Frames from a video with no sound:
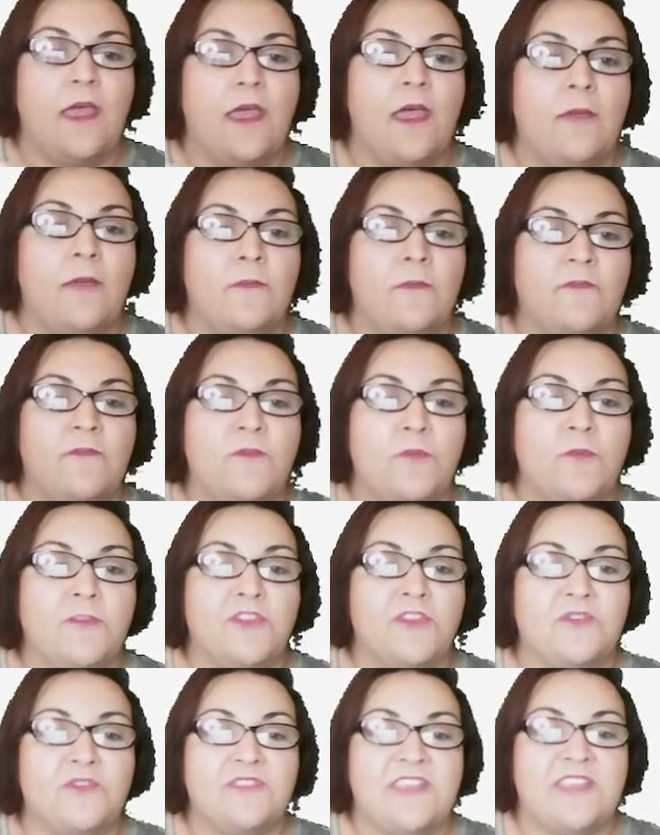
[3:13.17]
if you put
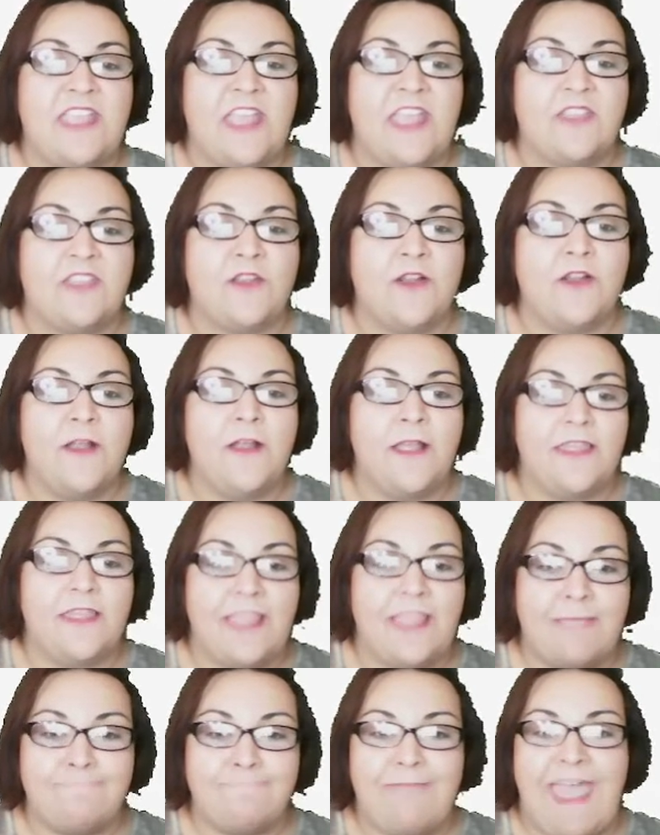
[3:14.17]
those together,
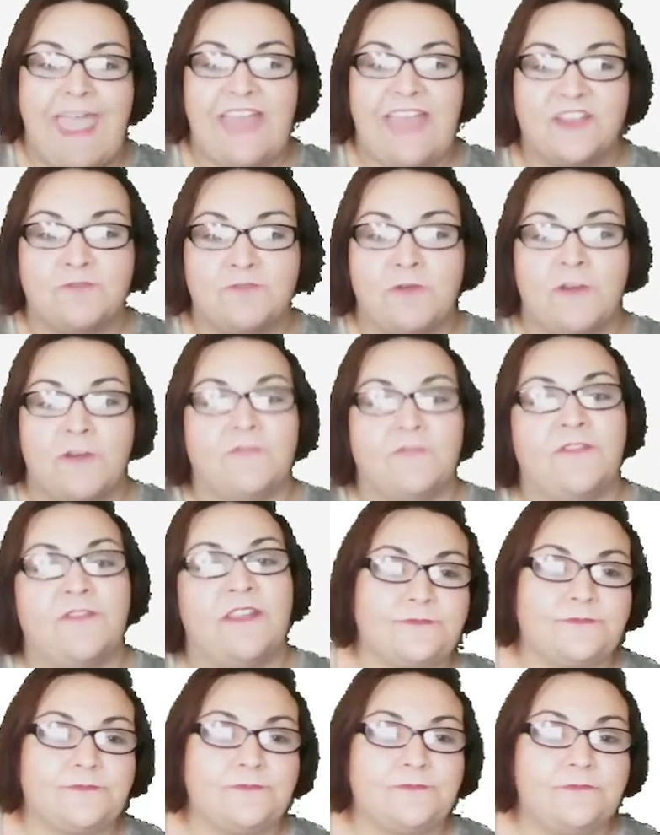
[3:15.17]
they match perfectly.